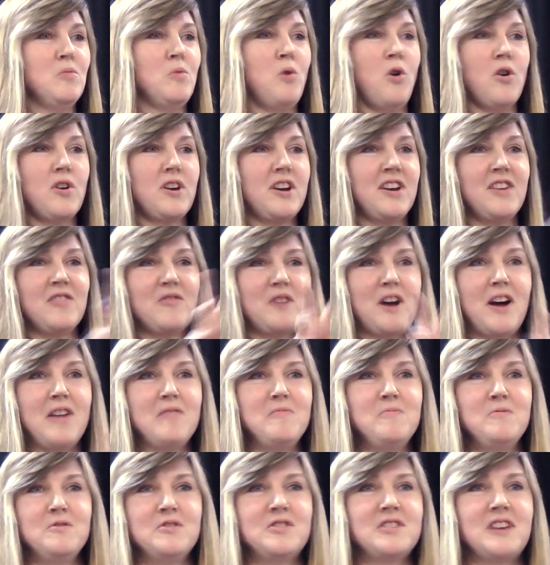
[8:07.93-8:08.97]
walking
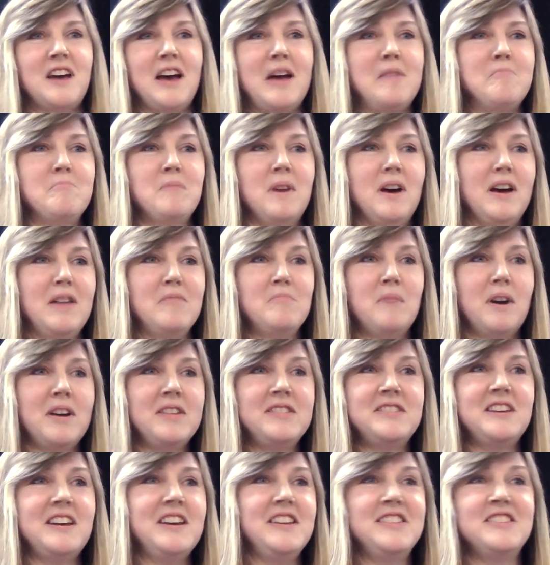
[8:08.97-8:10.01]
around in my
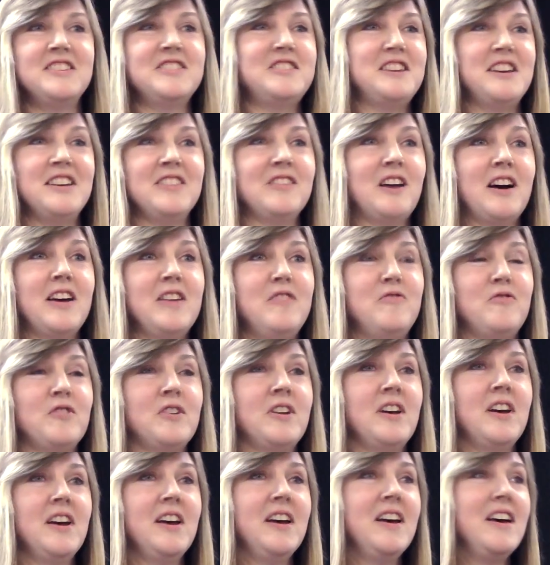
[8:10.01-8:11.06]
day-to-day life, and